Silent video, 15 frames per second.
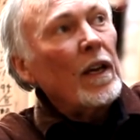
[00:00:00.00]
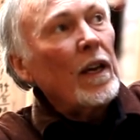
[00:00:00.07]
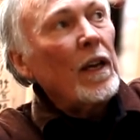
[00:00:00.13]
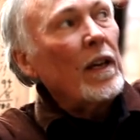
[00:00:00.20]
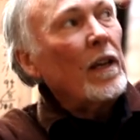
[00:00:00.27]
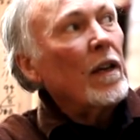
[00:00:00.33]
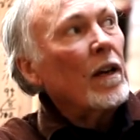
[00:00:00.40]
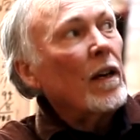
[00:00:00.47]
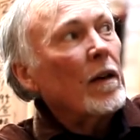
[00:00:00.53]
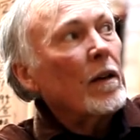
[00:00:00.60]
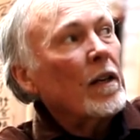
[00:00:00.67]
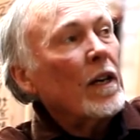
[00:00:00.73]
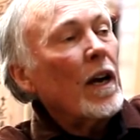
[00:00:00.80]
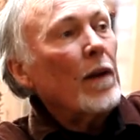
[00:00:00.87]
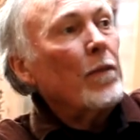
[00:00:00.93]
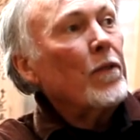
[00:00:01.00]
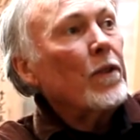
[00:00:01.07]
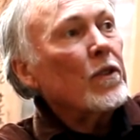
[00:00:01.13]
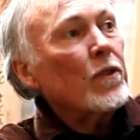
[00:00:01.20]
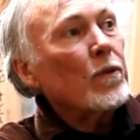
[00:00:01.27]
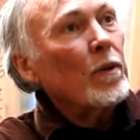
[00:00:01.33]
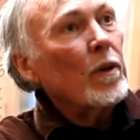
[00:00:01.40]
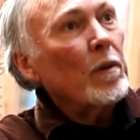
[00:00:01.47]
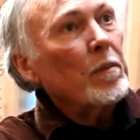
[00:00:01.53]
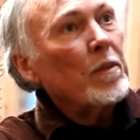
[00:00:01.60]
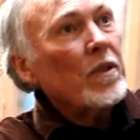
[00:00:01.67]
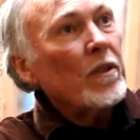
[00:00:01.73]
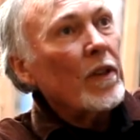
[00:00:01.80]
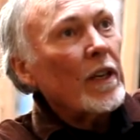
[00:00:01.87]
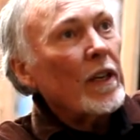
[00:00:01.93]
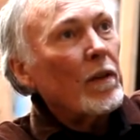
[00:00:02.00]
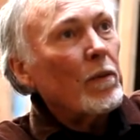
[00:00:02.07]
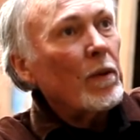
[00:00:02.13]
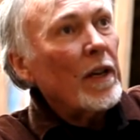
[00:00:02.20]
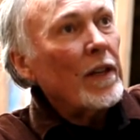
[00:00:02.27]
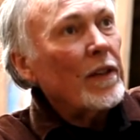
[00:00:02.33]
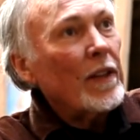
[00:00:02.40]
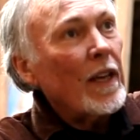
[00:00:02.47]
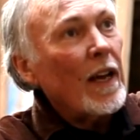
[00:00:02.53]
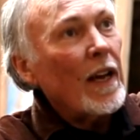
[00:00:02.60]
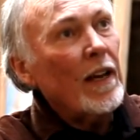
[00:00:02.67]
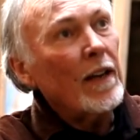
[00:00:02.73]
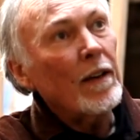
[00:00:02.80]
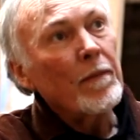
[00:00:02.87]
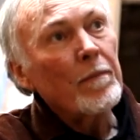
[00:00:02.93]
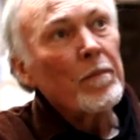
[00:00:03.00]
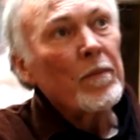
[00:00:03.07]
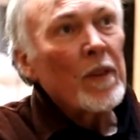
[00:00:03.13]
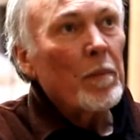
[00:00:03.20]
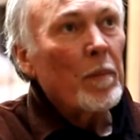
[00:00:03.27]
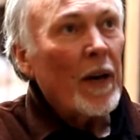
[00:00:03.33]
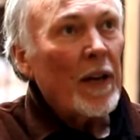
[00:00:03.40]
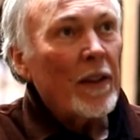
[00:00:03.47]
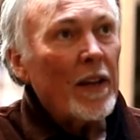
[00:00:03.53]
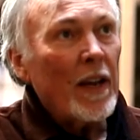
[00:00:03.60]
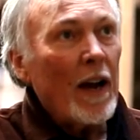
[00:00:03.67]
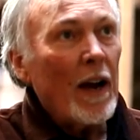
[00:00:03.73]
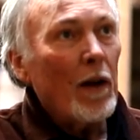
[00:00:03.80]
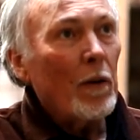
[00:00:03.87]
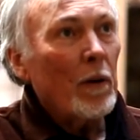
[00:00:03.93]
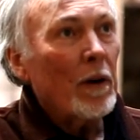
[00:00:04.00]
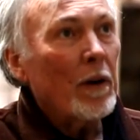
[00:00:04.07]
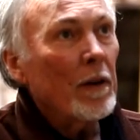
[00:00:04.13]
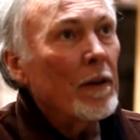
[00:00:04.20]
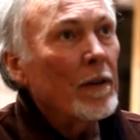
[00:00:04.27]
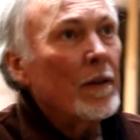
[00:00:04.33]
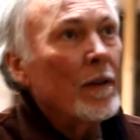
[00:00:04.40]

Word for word: a uh, conference room, so they could rent that by the hour.